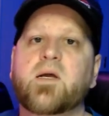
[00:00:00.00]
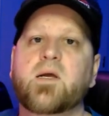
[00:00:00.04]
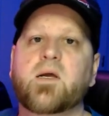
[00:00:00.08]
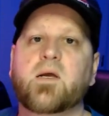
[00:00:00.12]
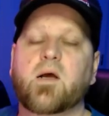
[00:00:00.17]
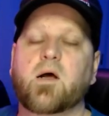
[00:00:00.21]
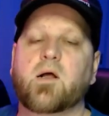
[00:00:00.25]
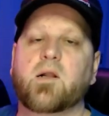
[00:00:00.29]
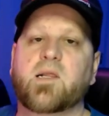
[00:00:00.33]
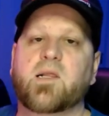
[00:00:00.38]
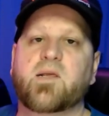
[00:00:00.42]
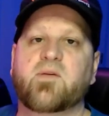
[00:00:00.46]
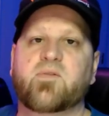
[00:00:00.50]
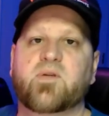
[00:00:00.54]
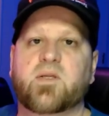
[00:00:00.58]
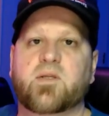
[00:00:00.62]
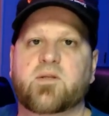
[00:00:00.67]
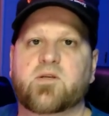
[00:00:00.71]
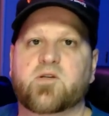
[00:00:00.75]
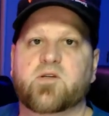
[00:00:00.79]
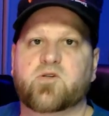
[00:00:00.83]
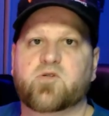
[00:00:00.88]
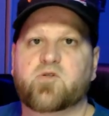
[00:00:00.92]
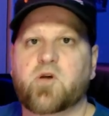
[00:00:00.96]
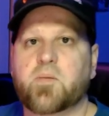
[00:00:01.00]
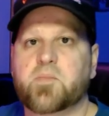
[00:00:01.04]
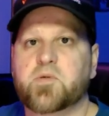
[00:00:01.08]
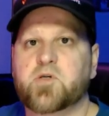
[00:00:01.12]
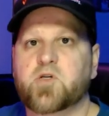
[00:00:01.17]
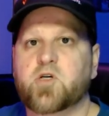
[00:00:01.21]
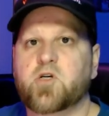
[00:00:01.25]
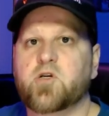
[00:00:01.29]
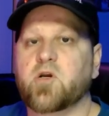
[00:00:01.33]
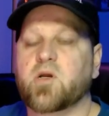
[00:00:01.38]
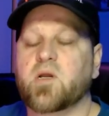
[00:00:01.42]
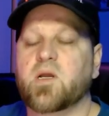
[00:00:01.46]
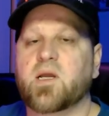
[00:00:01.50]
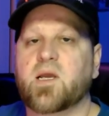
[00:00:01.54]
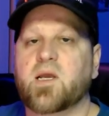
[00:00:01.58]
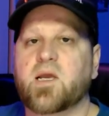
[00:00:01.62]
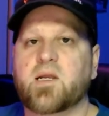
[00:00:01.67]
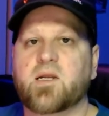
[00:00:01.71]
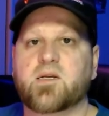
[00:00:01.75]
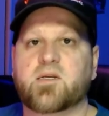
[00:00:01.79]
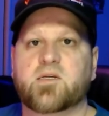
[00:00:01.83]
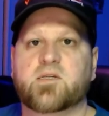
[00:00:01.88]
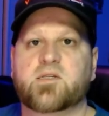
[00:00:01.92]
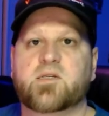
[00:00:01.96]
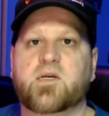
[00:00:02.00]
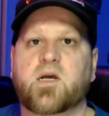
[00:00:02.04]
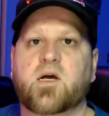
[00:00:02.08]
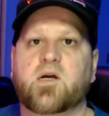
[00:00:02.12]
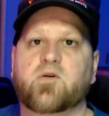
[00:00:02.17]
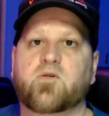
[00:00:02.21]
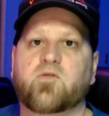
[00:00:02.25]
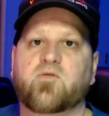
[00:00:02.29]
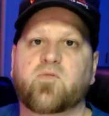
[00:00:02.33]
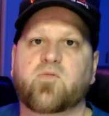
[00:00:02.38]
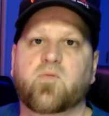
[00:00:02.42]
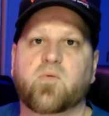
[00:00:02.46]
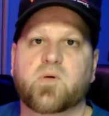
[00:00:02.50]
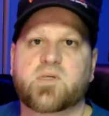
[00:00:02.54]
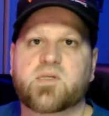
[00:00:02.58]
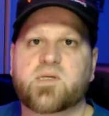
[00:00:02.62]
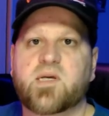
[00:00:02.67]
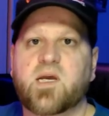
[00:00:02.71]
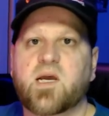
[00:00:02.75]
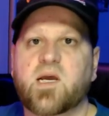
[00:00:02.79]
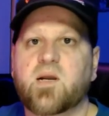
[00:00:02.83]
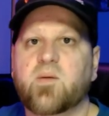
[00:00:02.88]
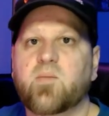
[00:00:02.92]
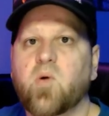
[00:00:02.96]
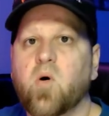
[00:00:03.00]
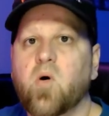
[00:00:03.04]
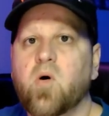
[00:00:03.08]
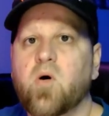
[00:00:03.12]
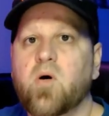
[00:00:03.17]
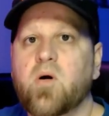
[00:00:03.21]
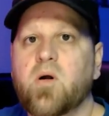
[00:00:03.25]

I'll leave it in the description, you can get a discount off whiskey and more.